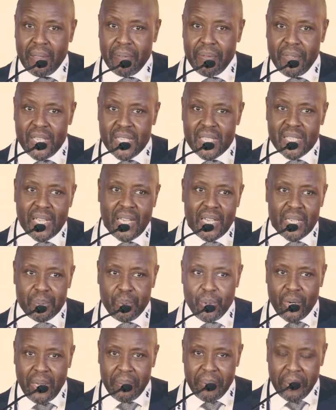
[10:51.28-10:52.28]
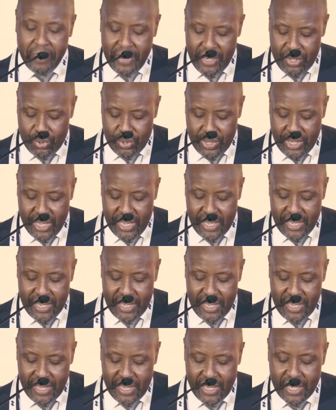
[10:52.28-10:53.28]
this expo coming back to
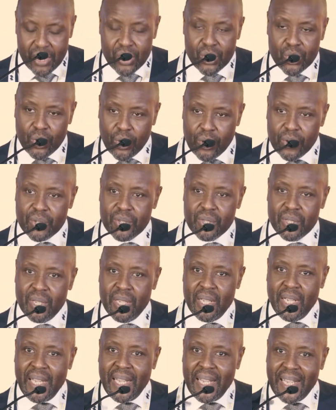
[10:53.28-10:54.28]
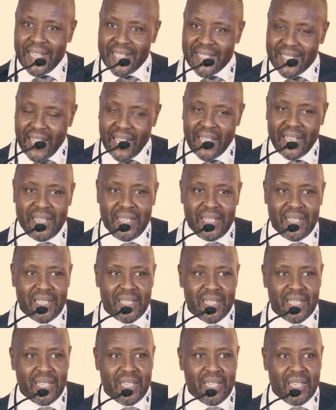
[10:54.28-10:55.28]
Kenya talks exactly
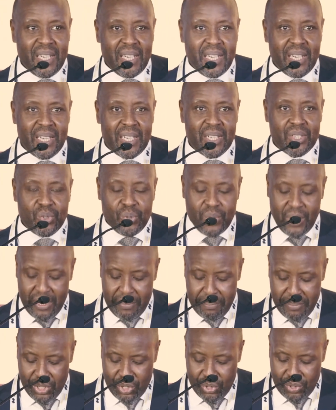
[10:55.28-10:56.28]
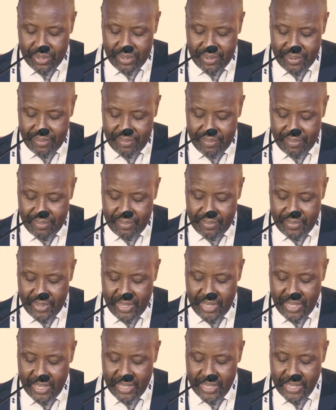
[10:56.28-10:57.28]
to that mission
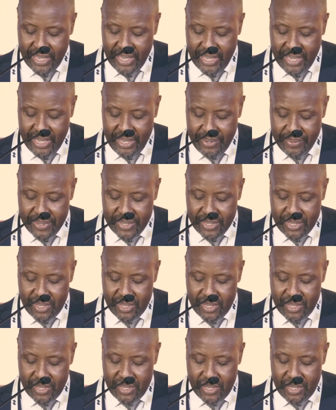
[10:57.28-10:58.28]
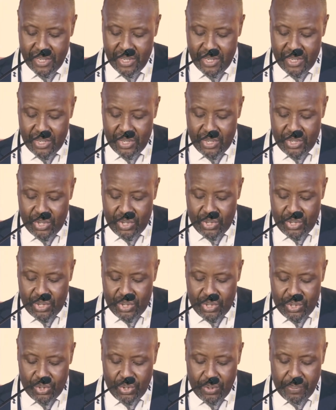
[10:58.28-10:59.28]
in Kenya Airways.
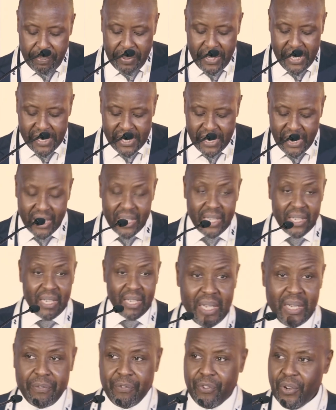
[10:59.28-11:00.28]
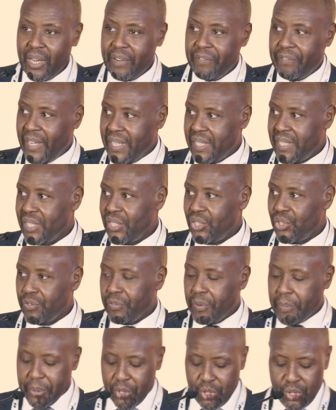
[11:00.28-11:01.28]
So please take full advantage
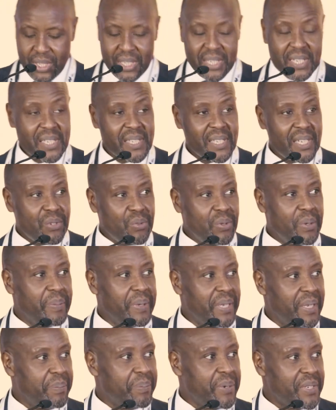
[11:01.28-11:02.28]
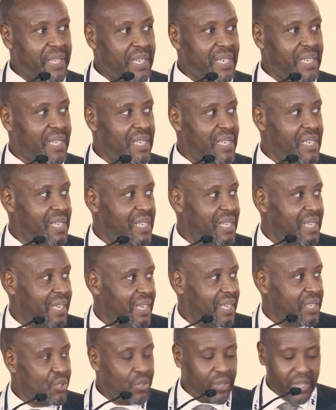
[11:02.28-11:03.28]
of opportunities that will be presented
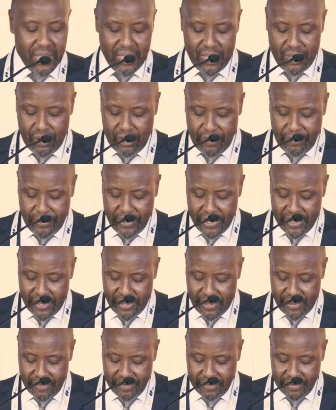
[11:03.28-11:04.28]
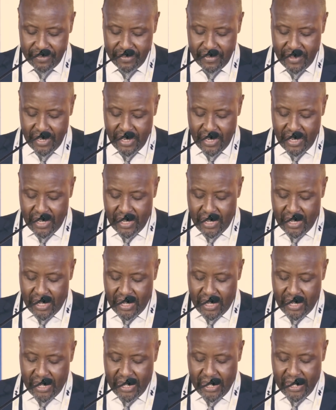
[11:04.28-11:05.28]
during this conference
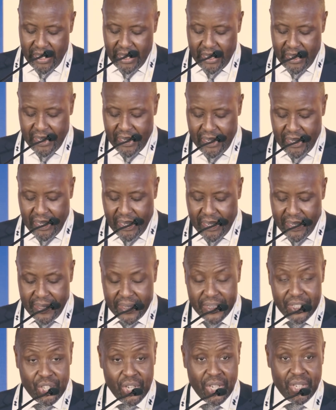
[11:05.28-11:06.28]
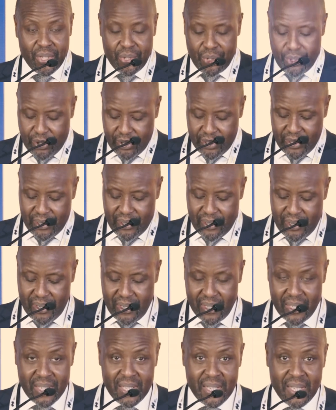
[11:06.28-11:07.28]
and share your thoughts.
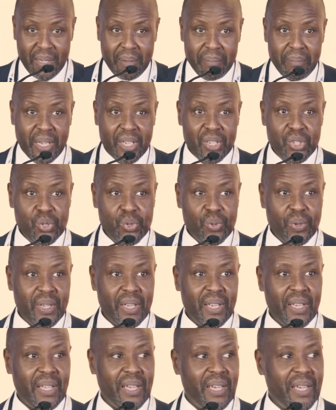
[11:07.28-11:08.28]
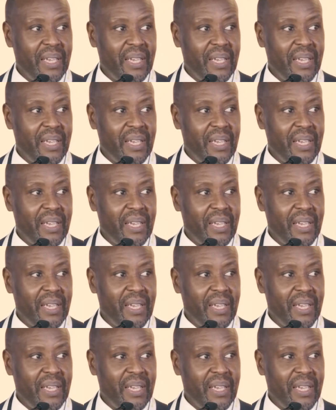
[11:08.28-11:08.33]
Make sure,